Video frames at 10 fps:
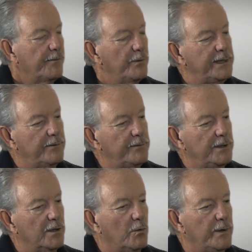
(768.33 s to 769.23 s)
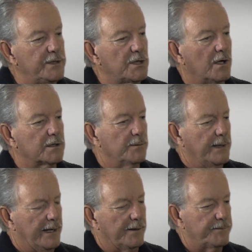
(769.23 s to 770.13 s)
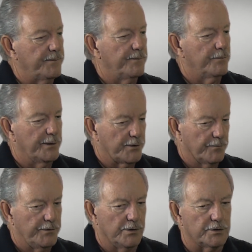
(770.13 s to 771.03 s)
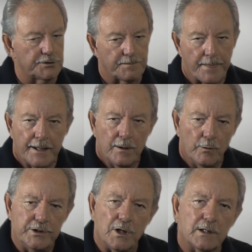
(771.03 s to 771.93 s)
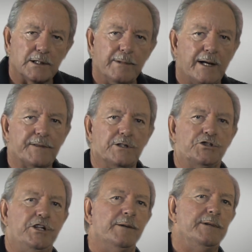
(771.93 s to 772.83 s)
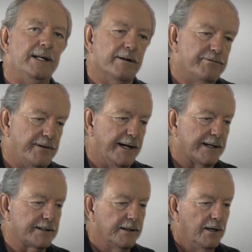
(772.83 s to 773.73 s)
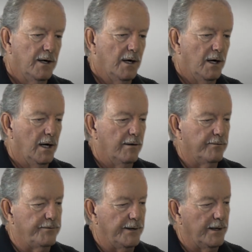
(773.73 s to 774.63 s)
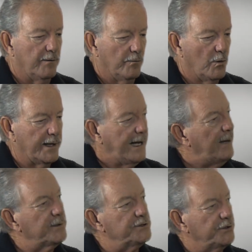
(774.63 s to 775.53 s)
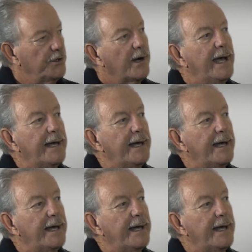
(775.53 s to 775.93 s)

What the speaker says: We talked about, with our viewers, we talked about the chimney effect of what happens in your